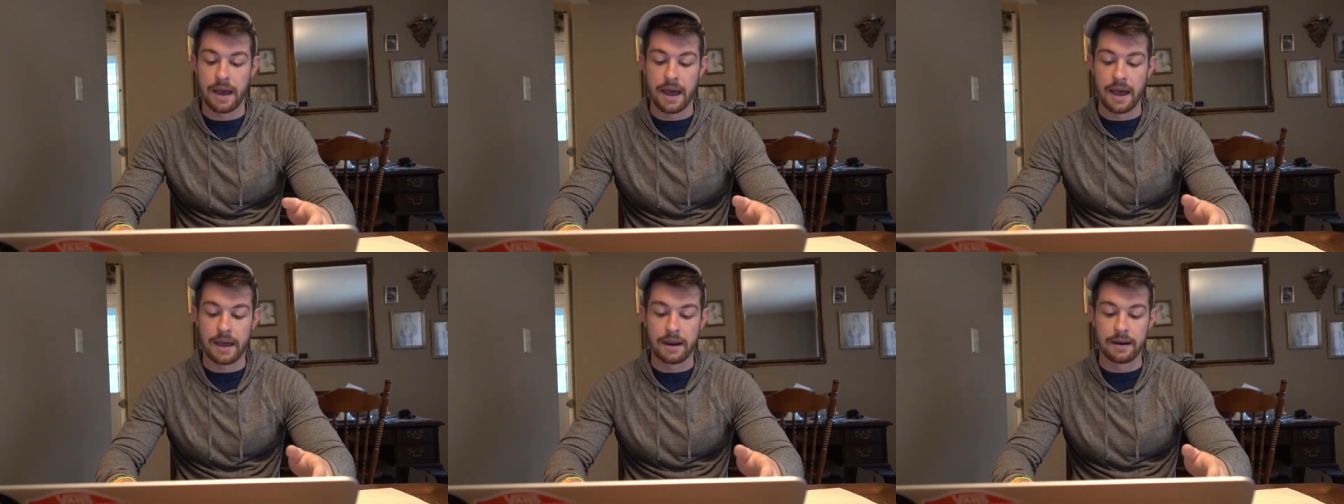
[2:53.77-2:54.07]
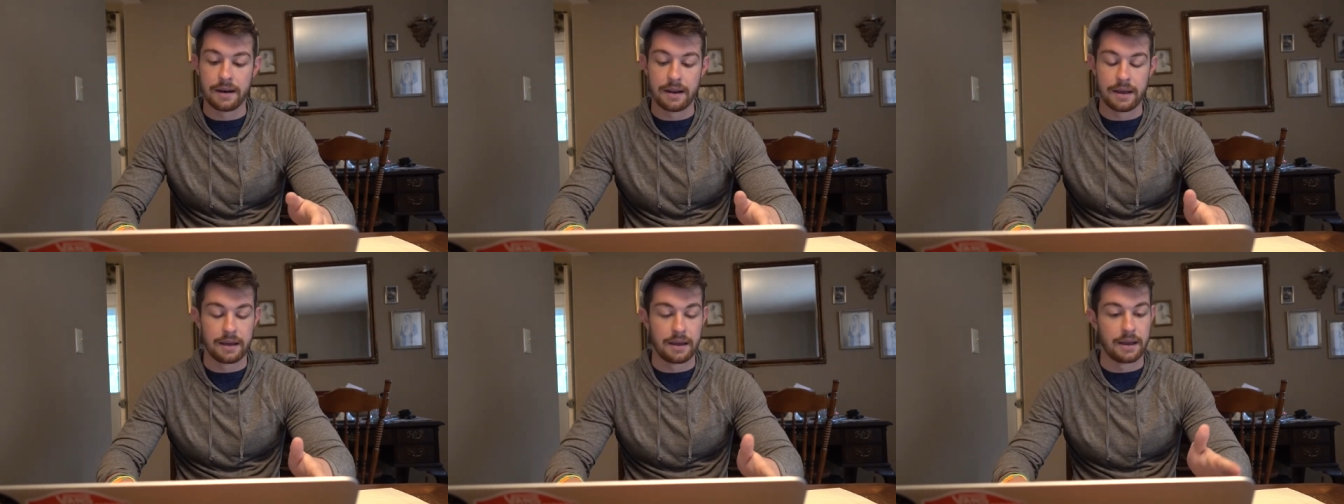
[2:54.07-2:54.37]

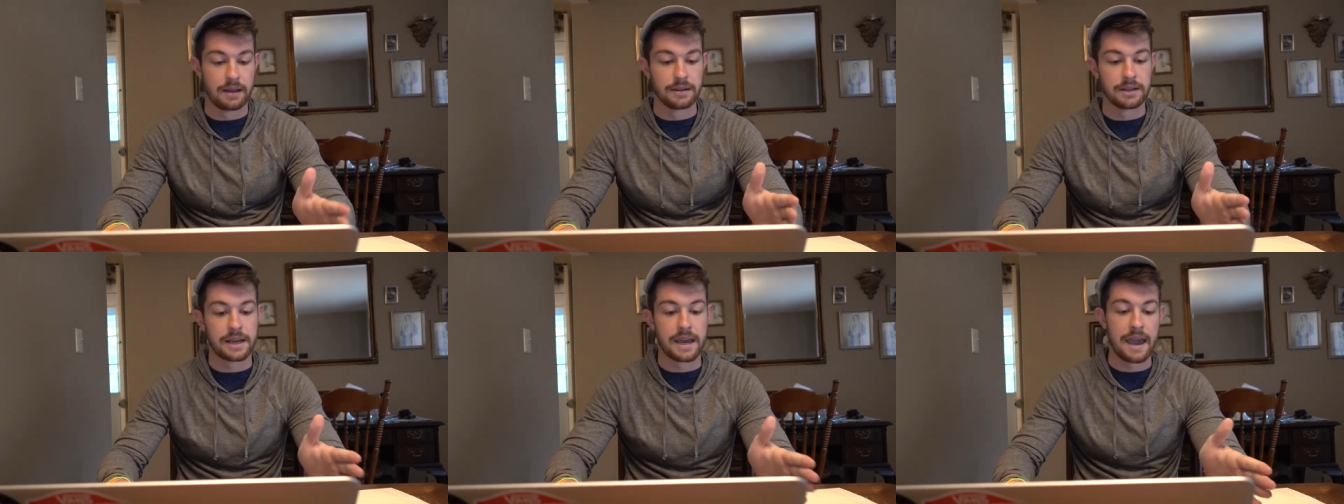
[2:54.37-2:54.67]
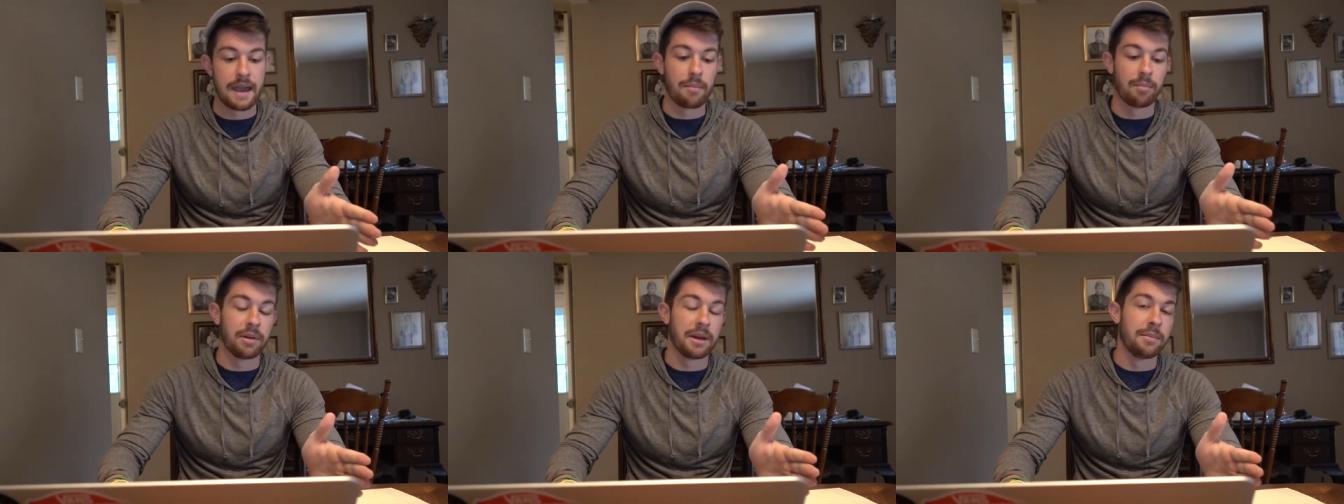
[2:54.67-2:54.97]
And and you
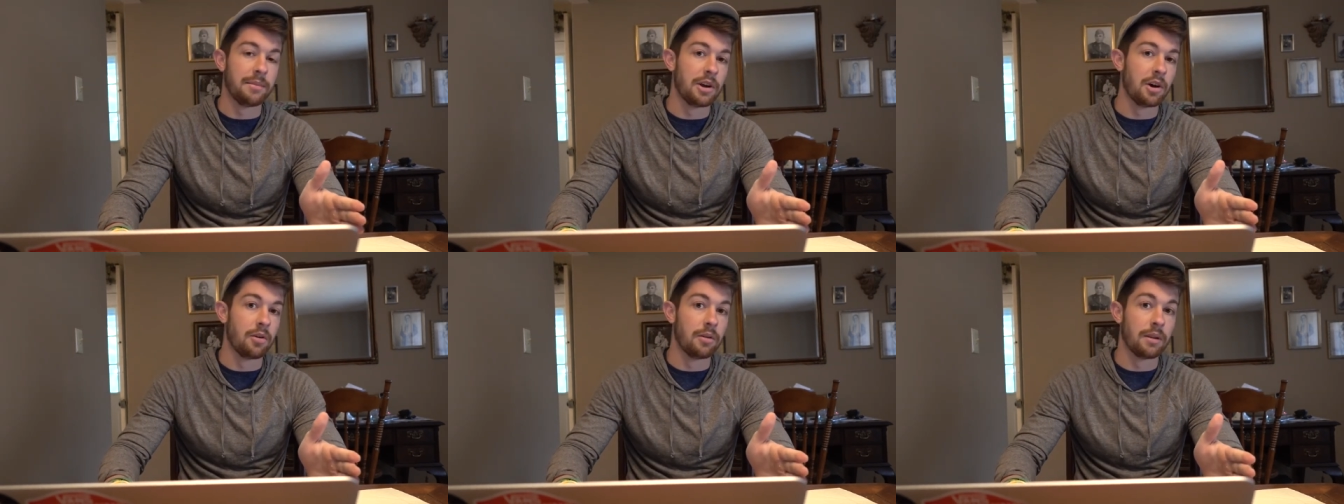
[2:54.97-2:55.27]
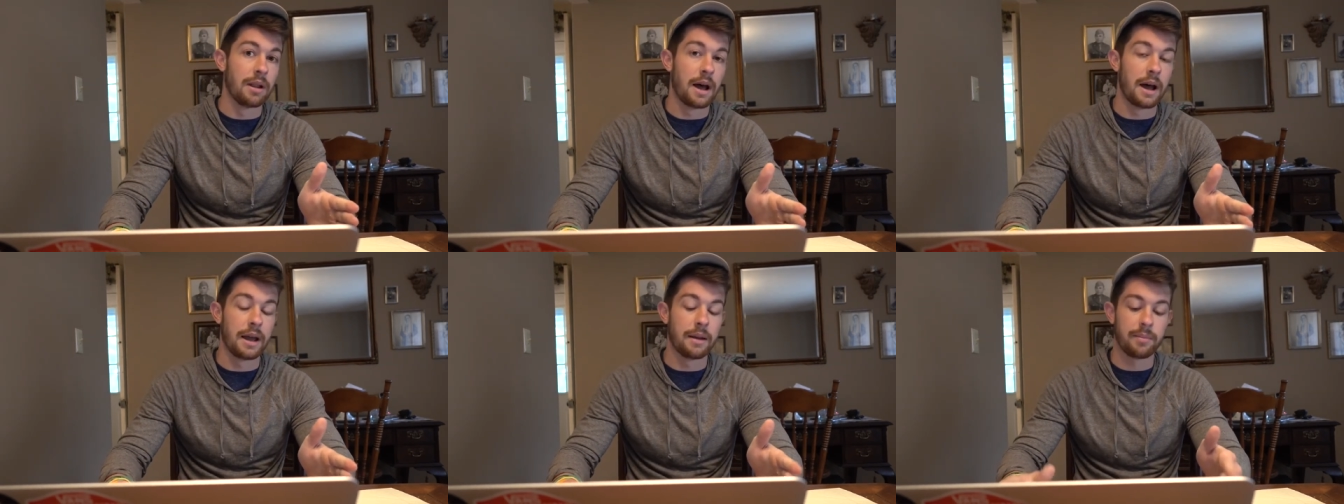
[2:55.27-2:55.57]
can't blame the O
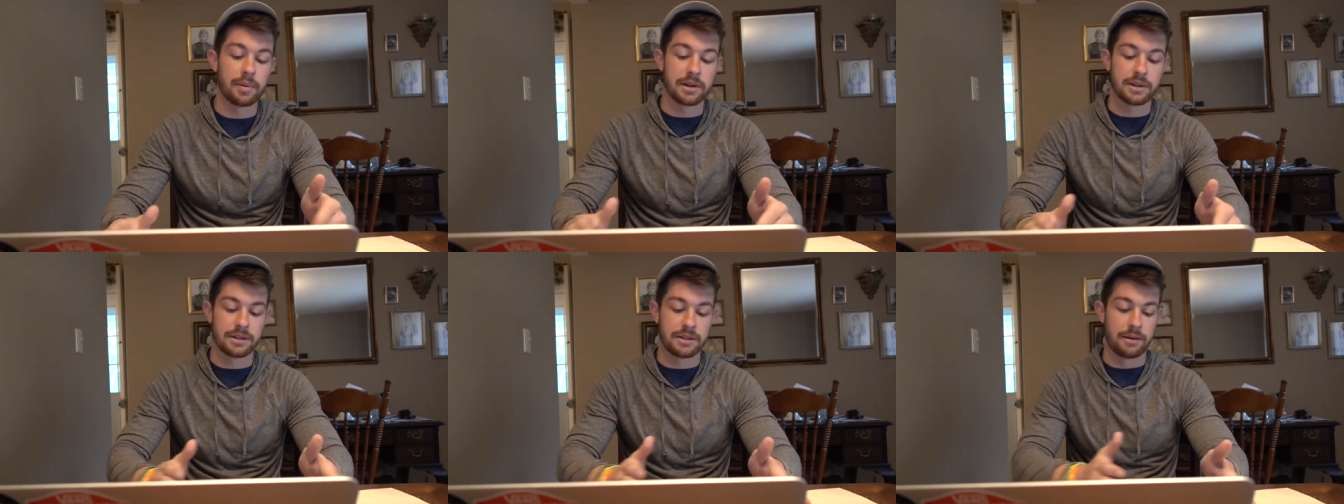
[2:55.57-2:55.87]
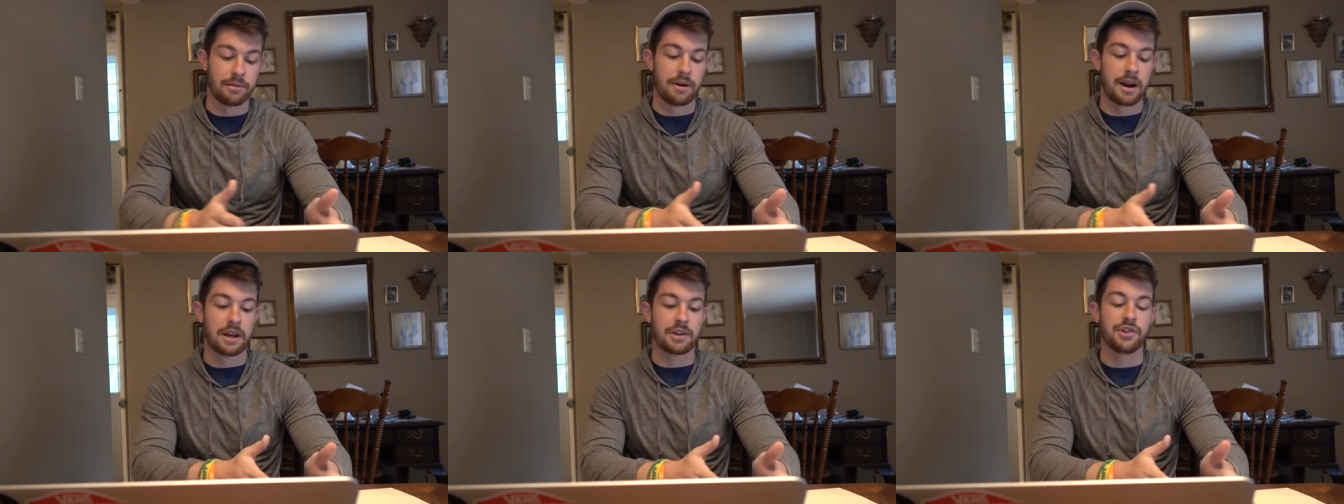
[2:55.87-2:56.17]
line because
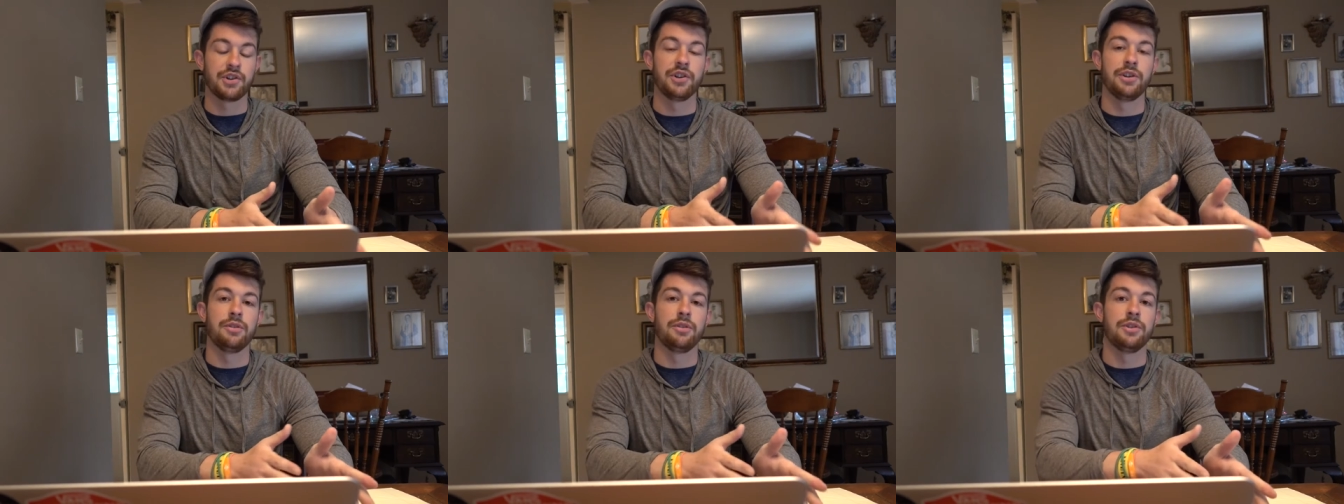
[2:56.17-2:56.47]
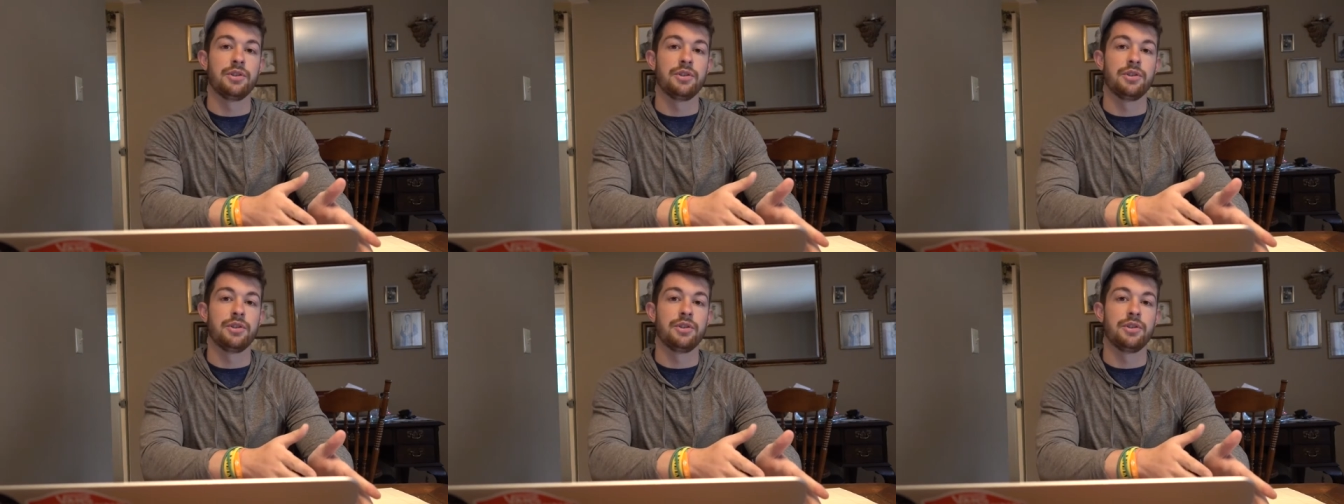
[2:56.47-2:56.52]
they were actually